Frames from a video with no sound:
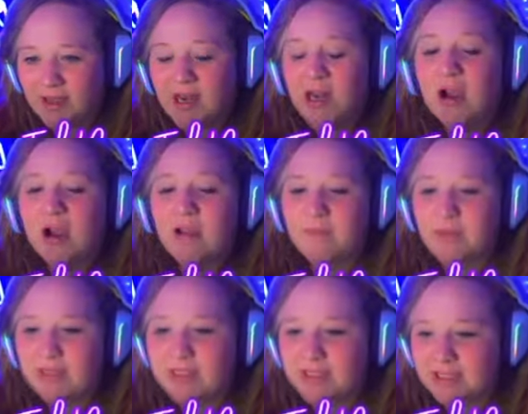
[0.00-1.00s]
No, I've
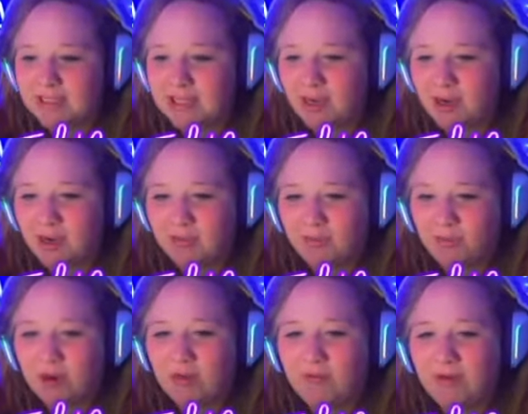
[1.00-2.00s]
been to this area
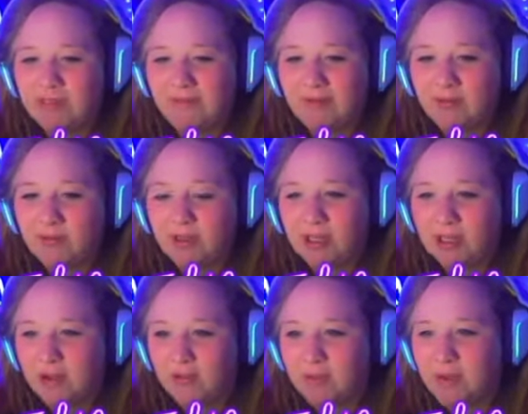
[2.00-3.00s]
before. I've always found it really
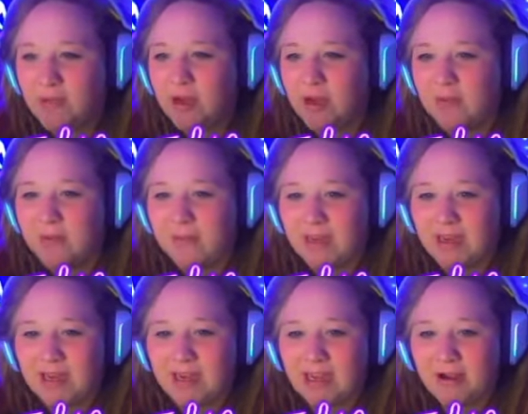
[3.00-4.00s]
cute. People come and
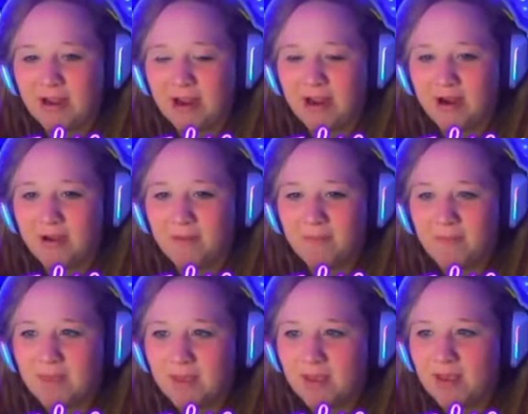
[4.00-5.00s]
picnic out here.
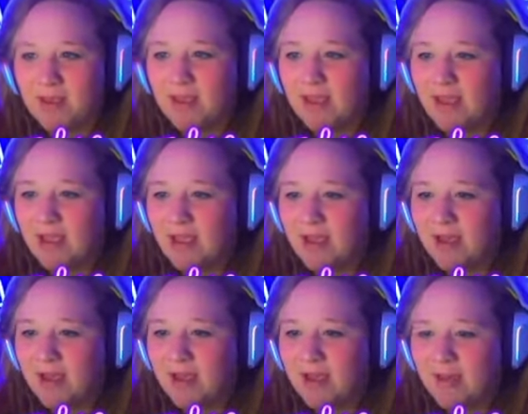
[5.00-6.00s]
Um,